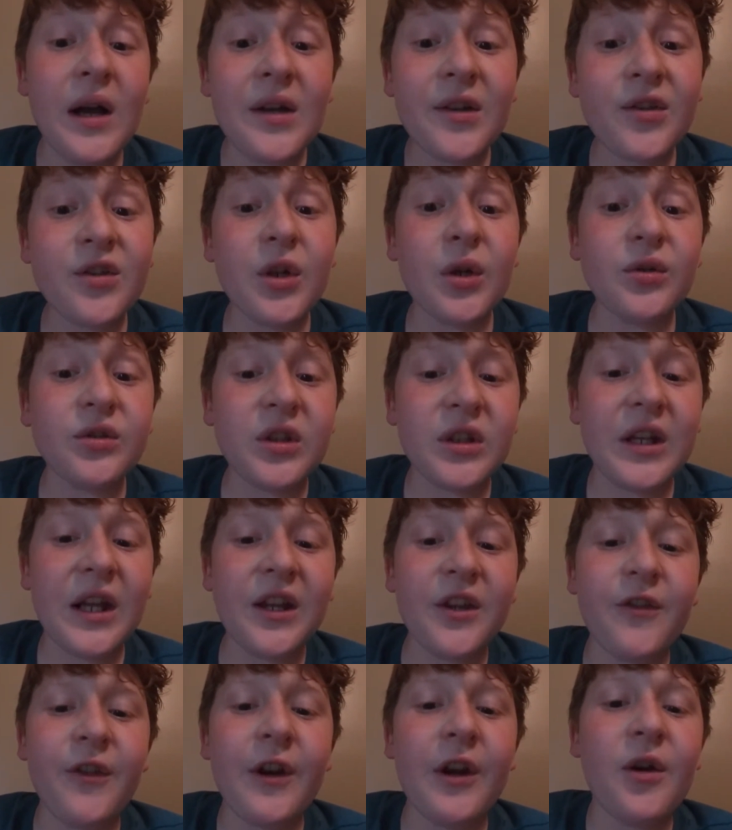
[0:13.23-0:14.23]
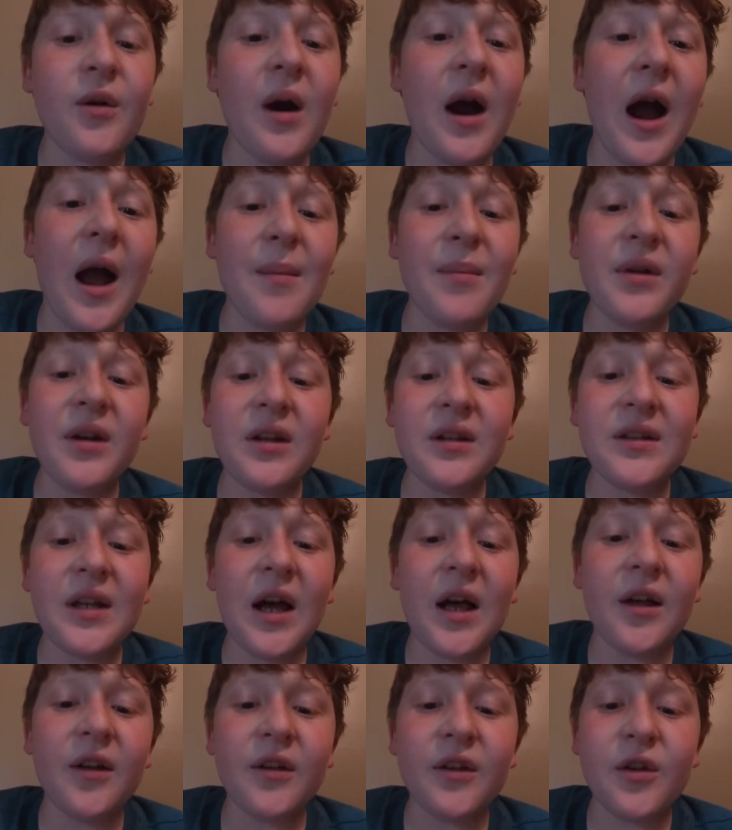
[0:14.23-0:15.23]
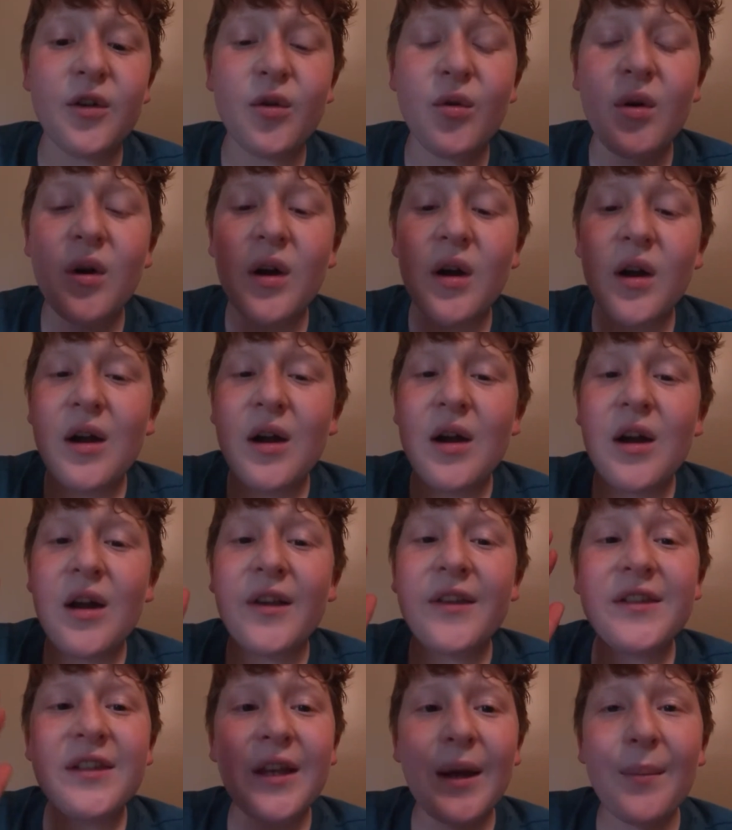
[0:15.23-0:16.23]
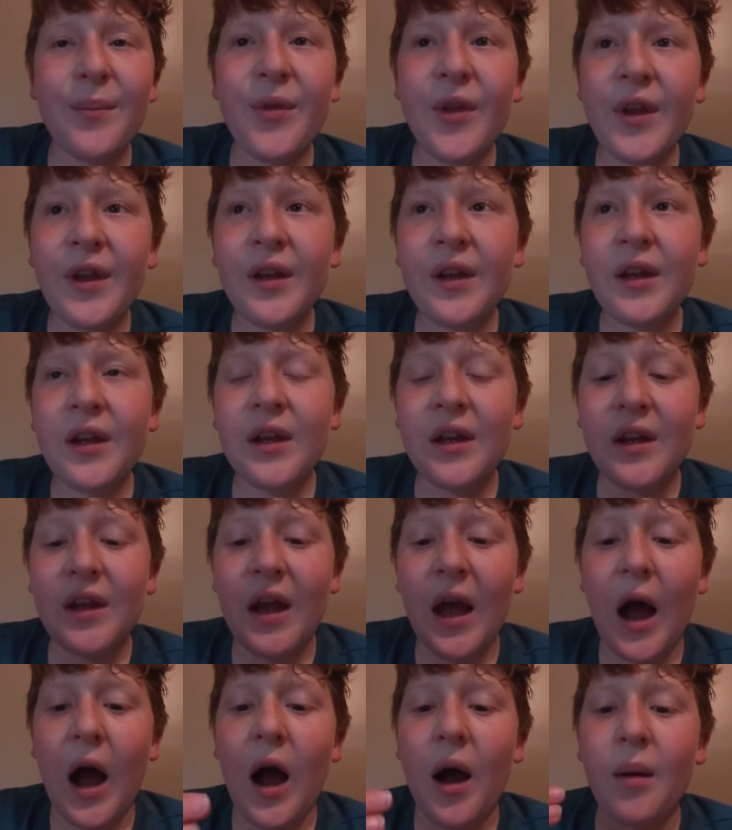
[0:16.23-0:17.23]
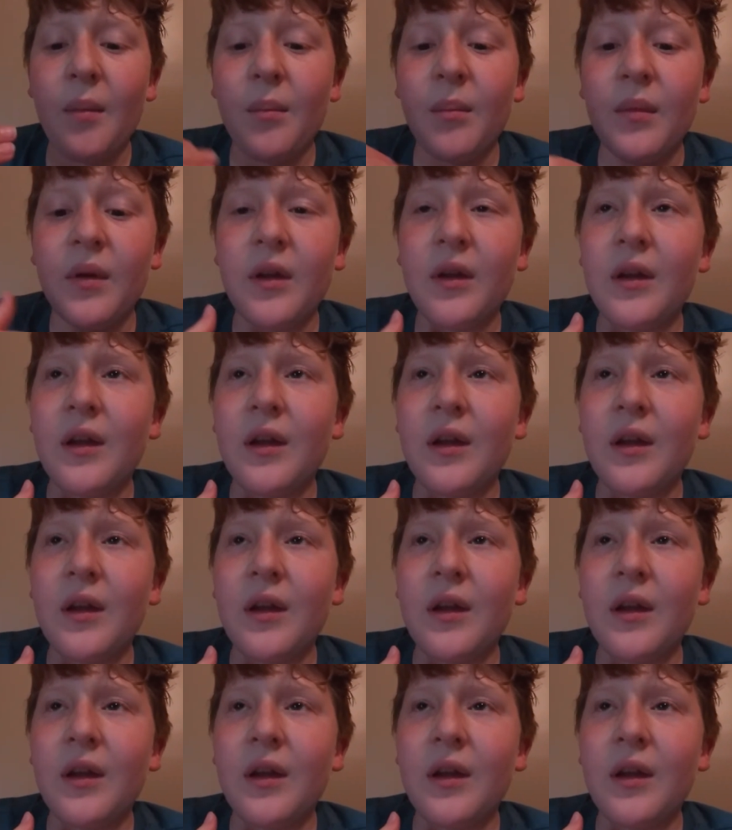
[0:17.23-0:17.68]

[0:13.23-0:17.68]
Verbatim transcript: So in today's video, I'm going to tell you something um,